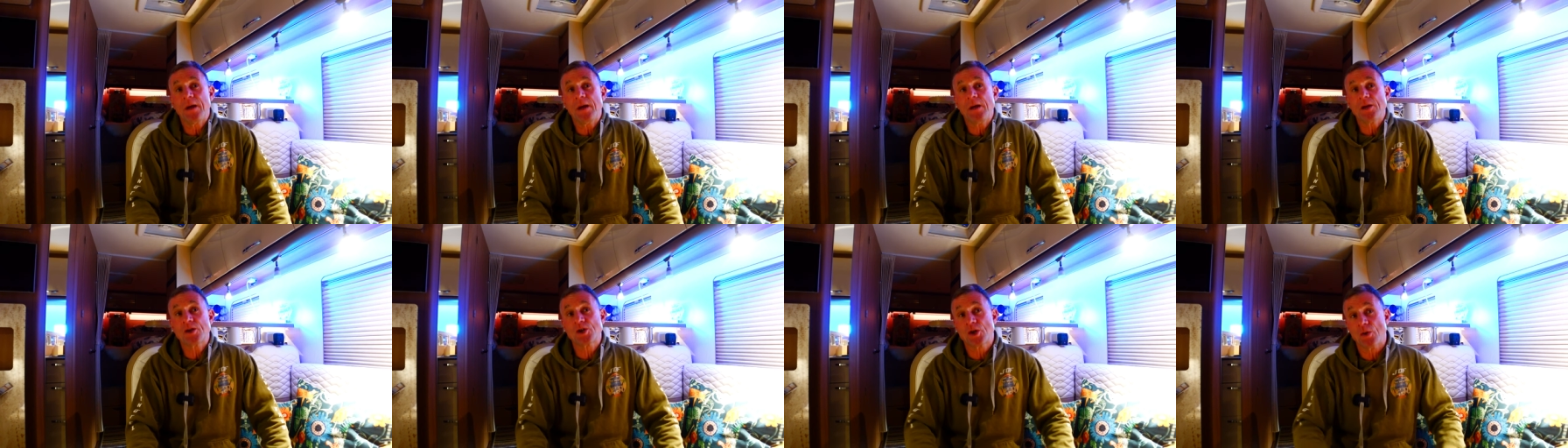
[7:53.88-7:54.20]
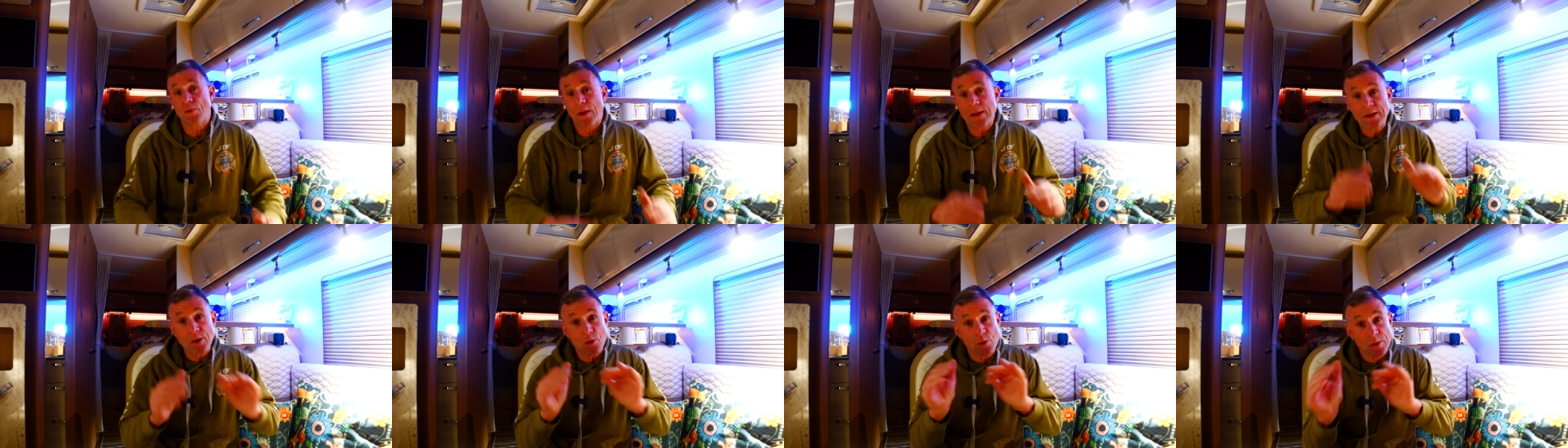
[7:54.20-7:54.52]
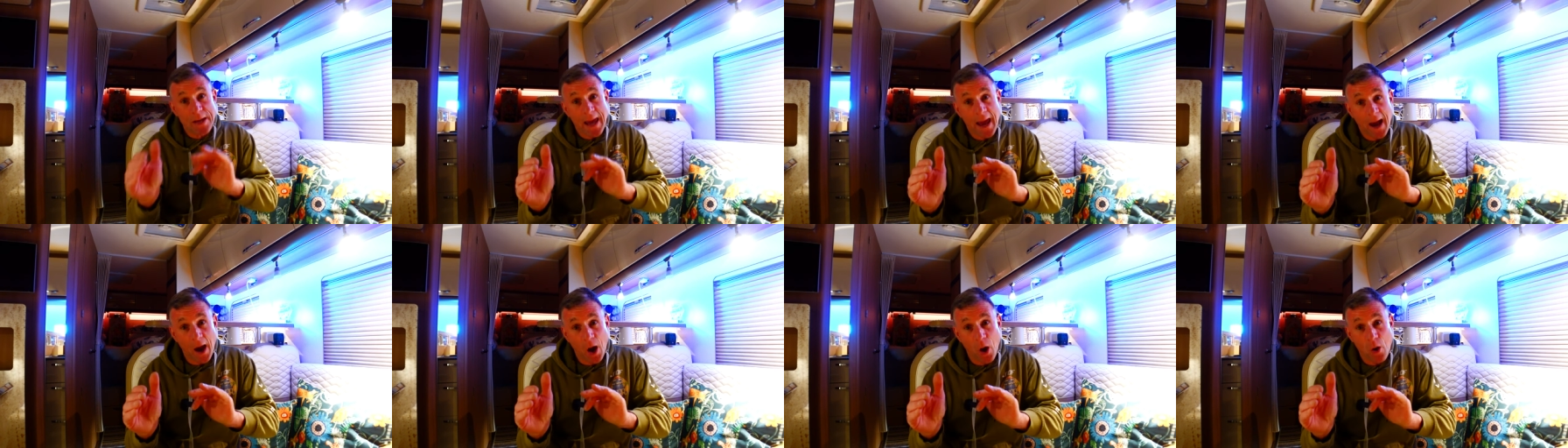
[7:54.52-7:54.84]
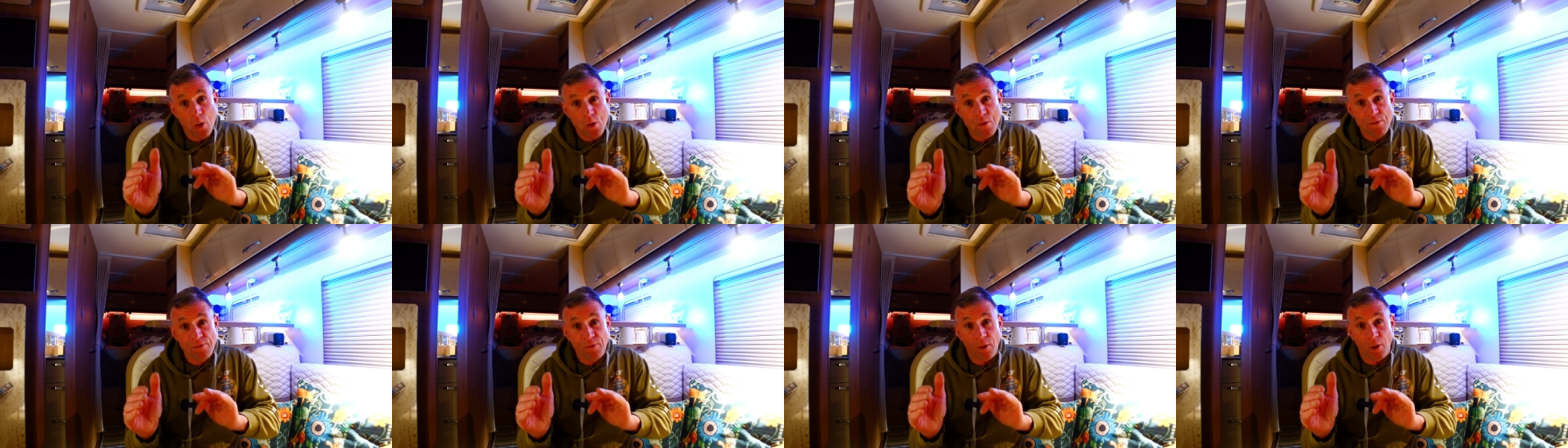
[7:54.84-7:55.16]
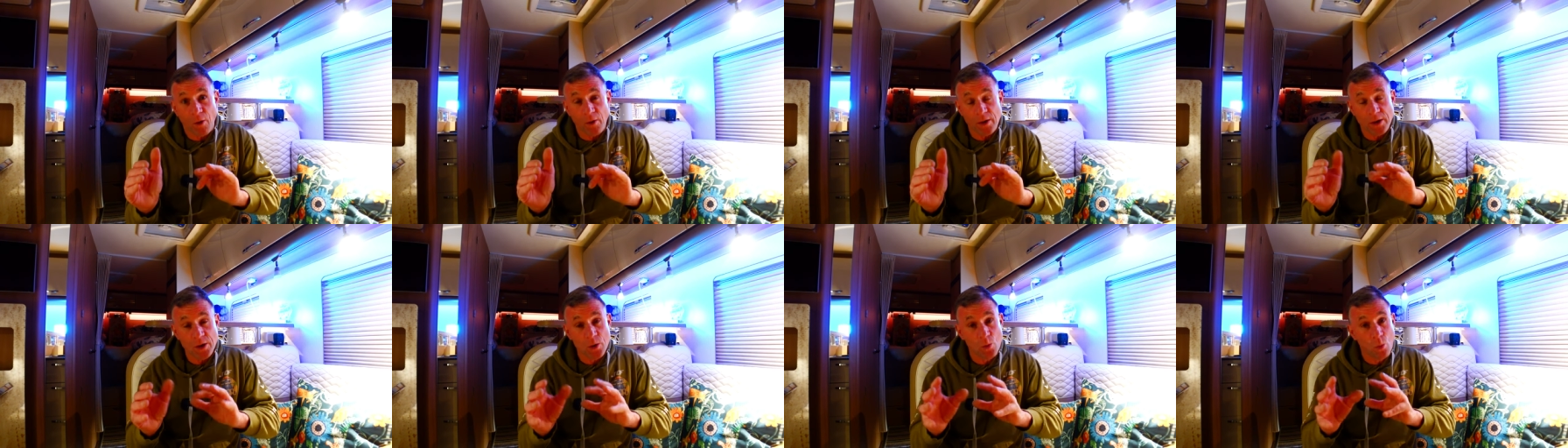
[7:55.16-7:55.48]
so then you get
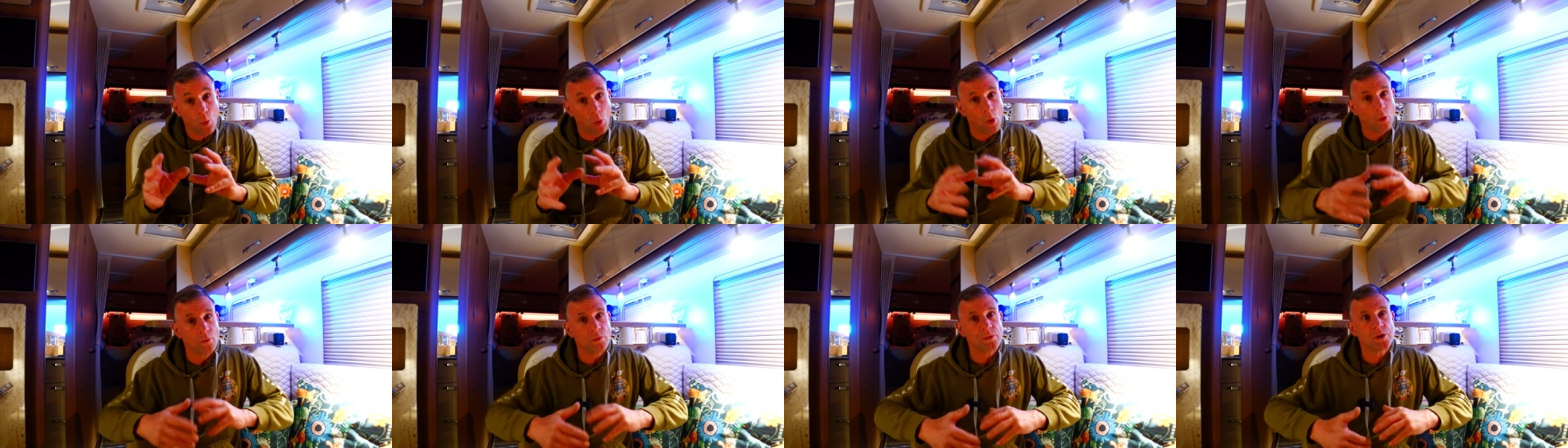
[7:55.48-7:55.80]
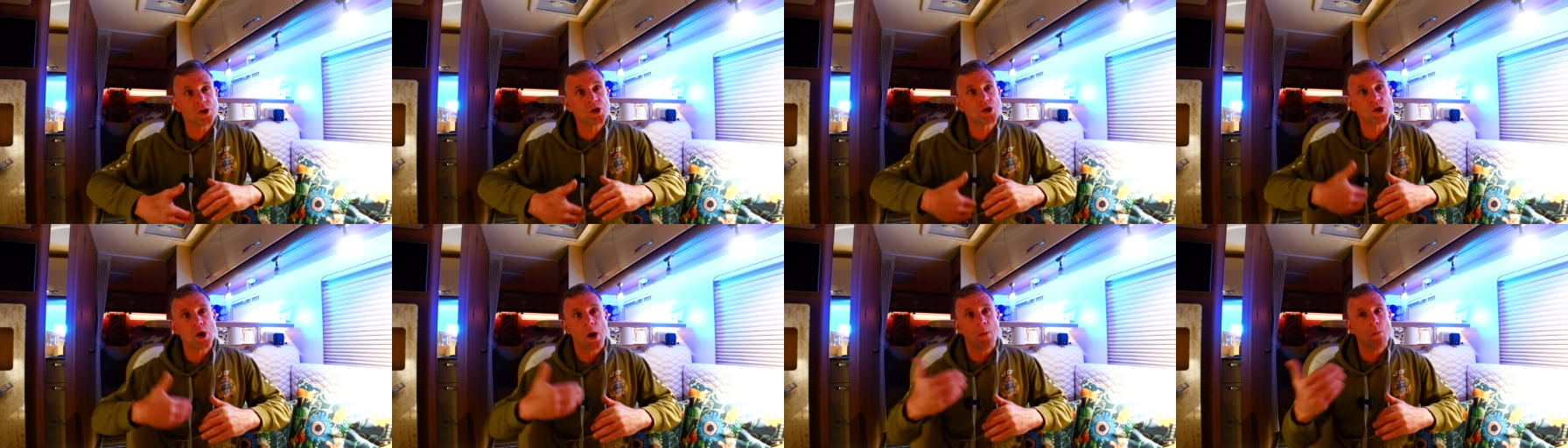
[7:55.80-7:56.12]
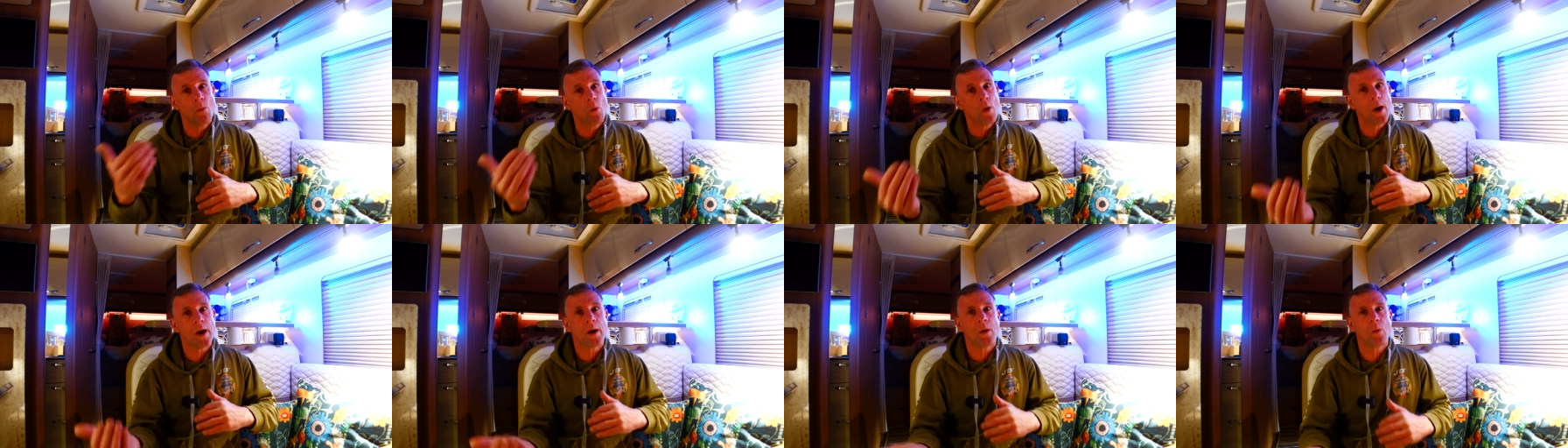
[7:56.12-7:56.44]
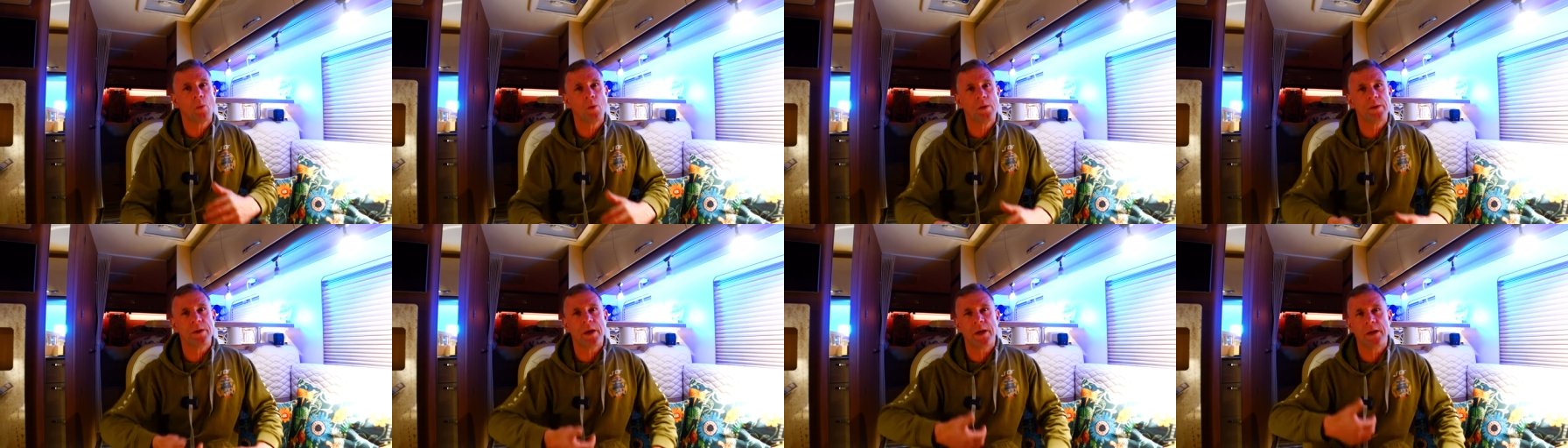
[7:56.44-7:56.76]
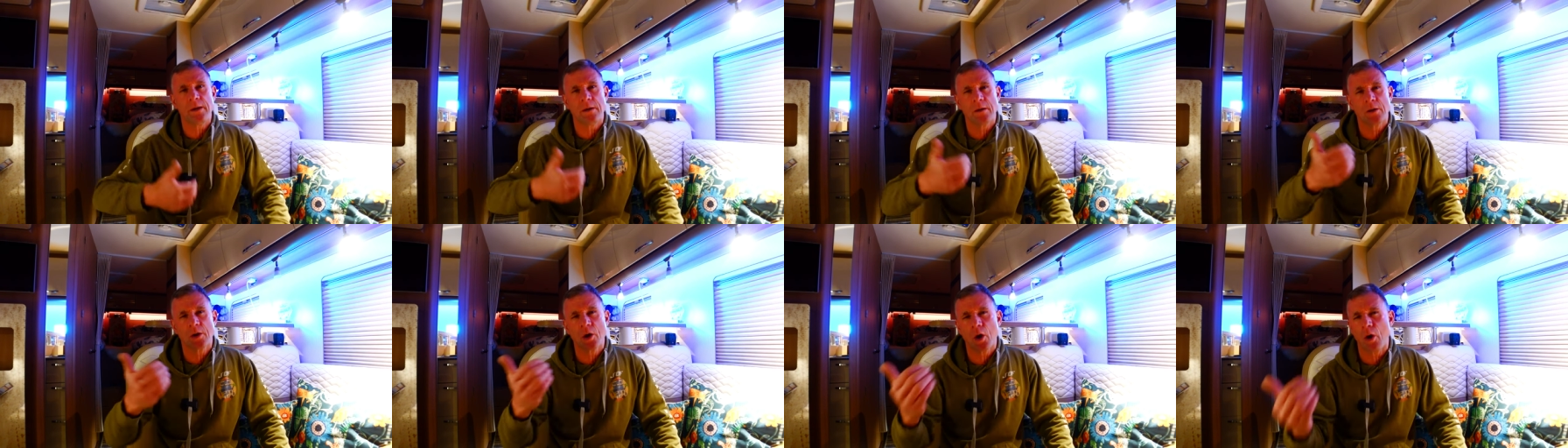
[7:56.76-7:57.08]
over and you want somewhere
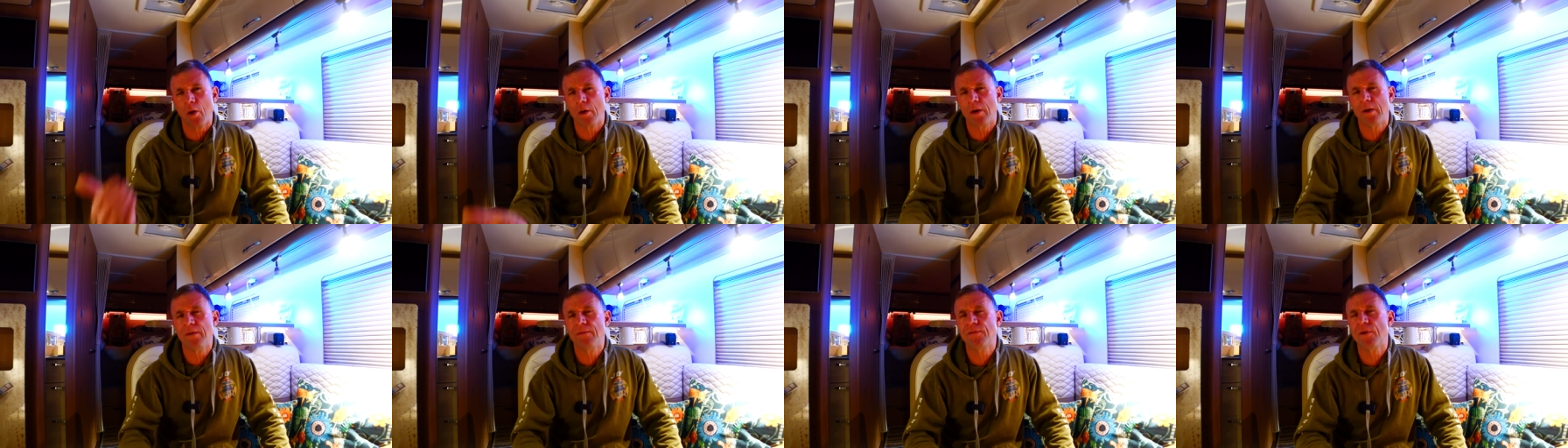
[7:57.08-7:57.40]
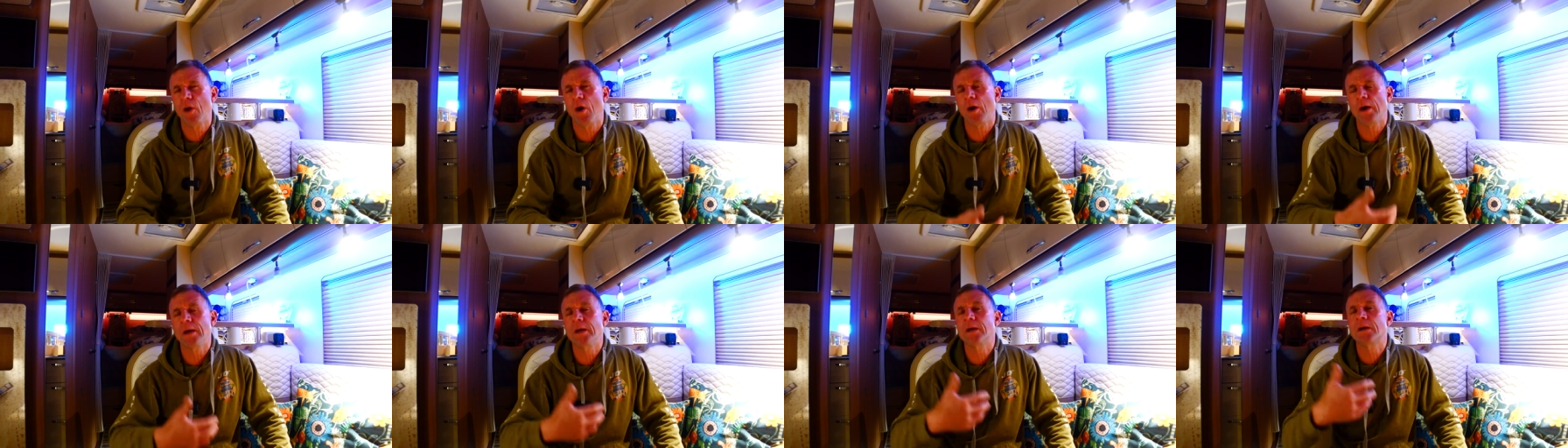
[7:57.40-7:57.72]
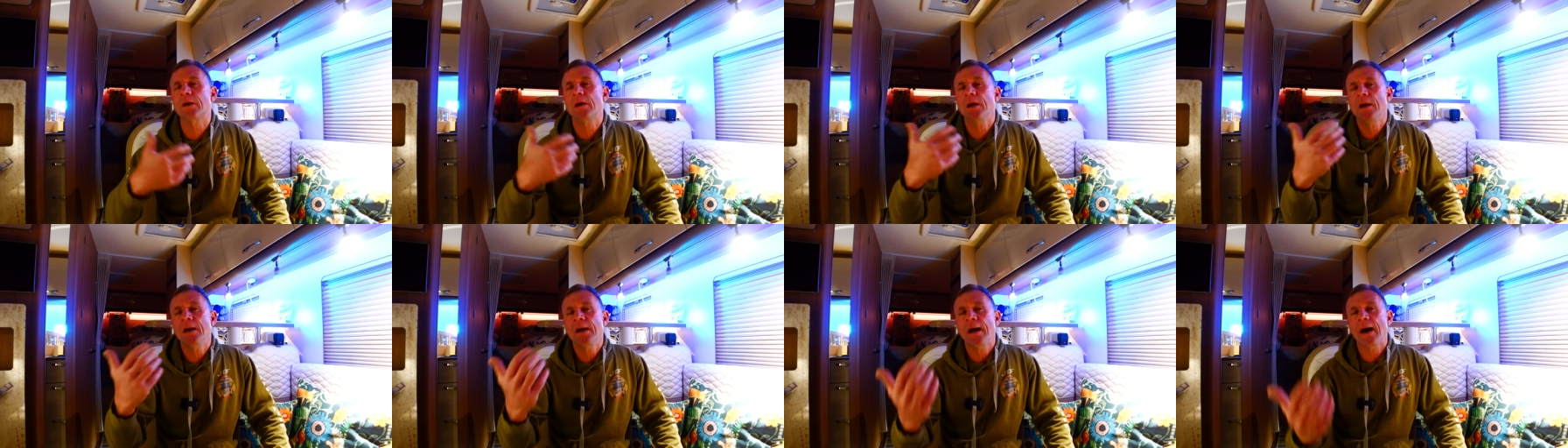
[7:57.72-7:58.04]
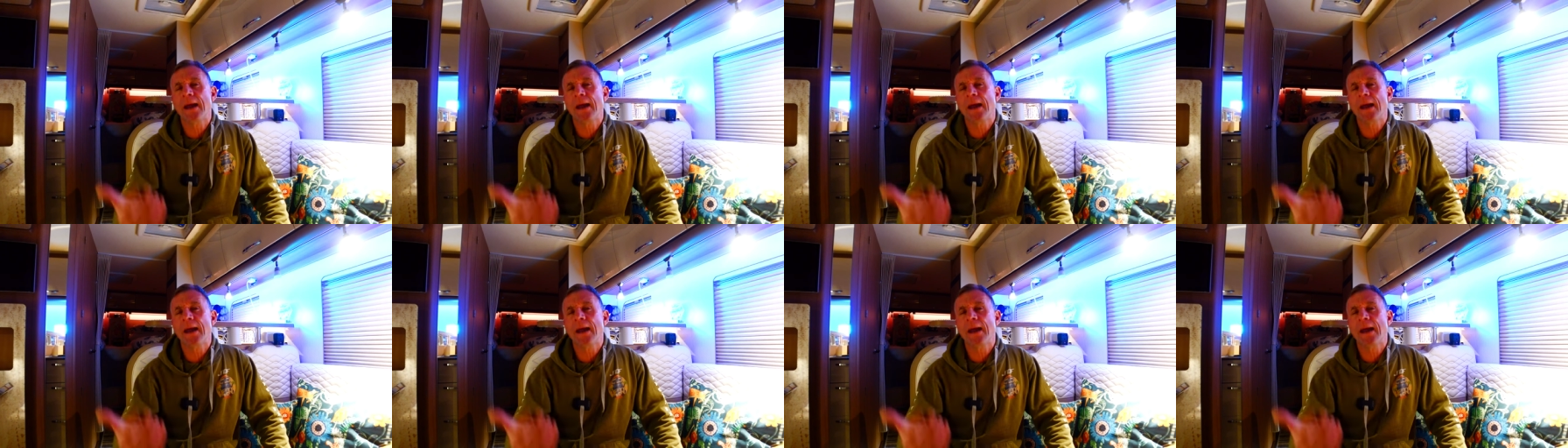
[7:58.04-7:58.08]
within kind of like